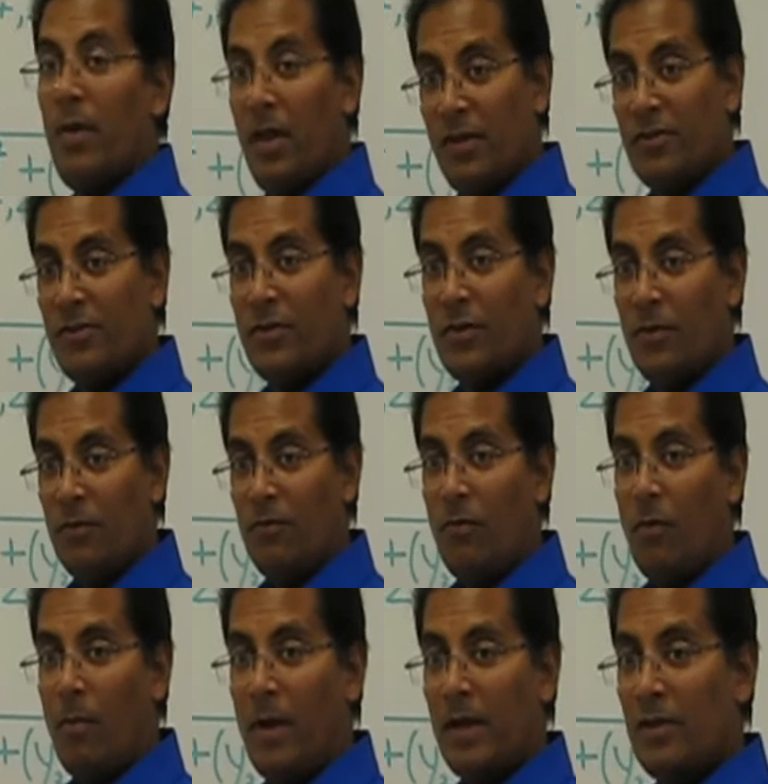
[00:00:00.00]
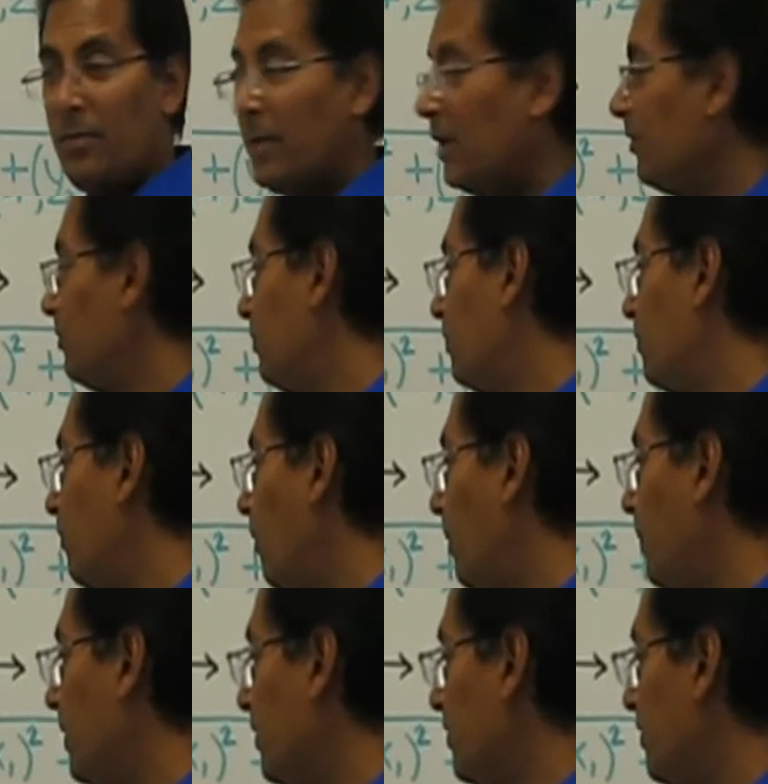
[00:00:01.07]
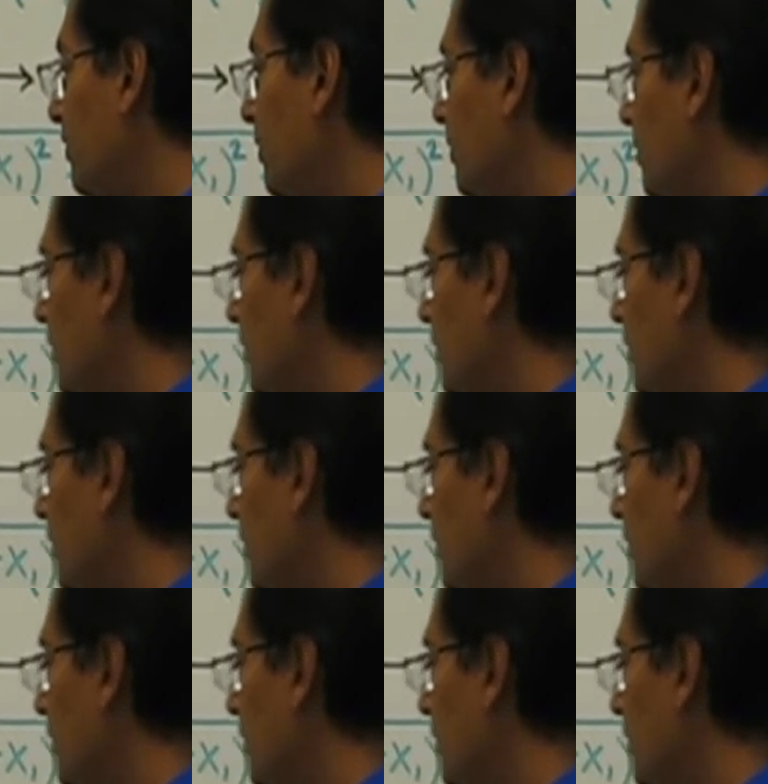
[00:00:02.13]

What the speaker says: plus 2. 4 minus minus 2 is 4 plus 2.